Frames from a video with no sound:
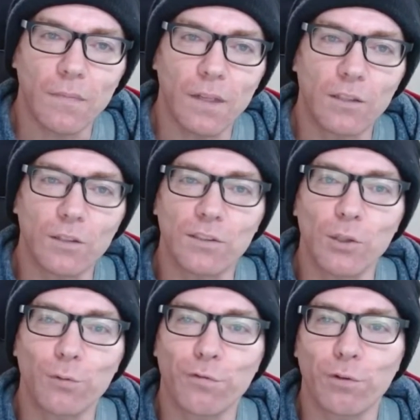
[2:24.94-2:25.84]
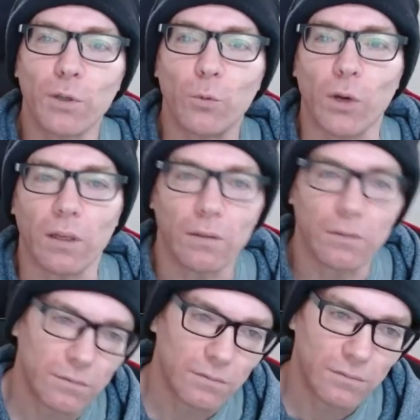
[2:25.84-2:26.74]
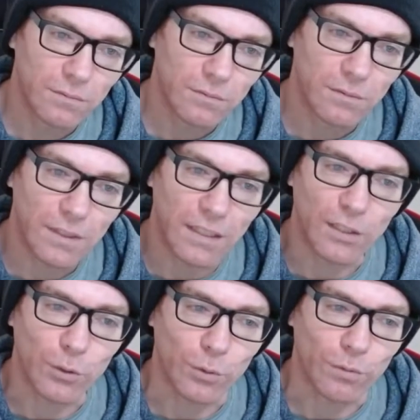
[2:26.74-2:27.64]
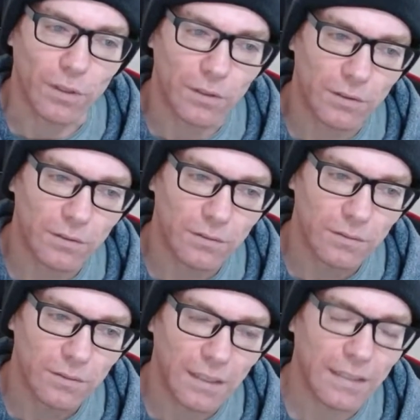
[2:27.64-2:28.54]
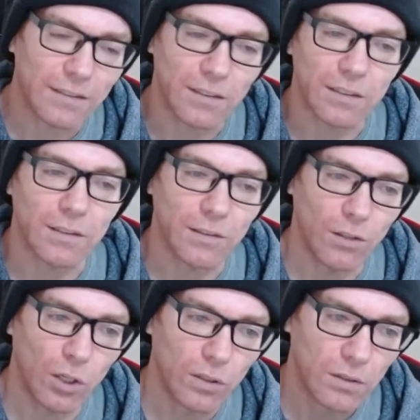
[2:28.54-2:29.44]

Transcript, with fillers: that there is no free will in the universe in existence at all.